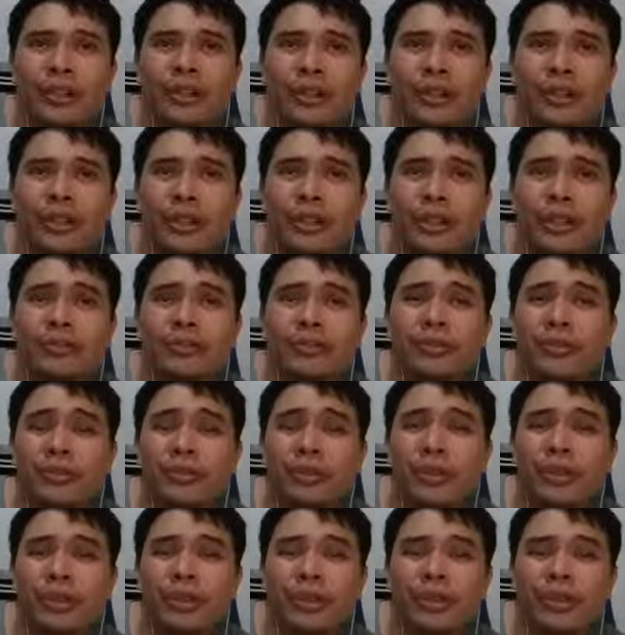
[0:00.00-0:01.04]
left
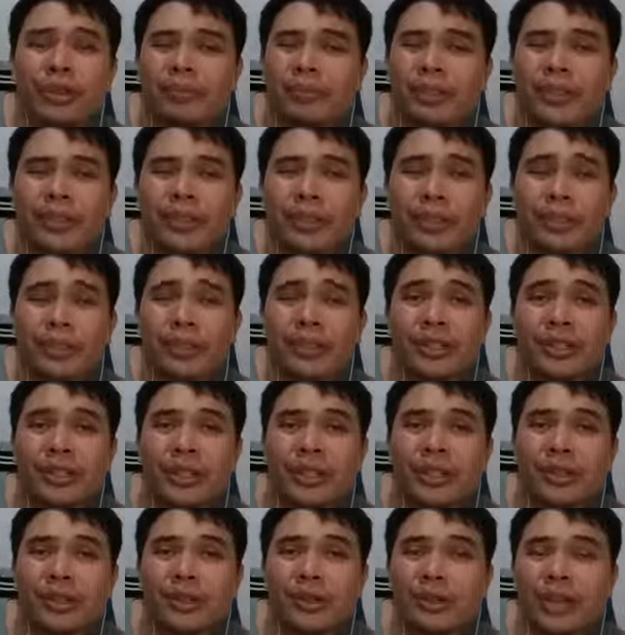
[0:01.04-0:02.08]
the business and I
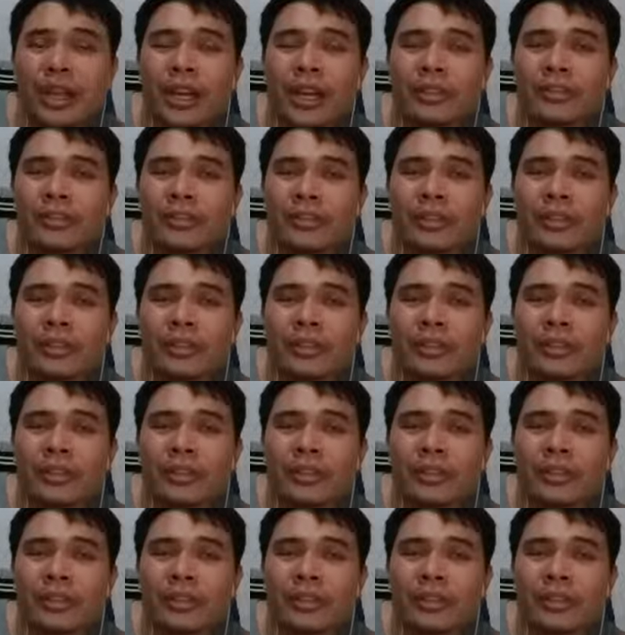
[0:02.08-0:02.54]
don't have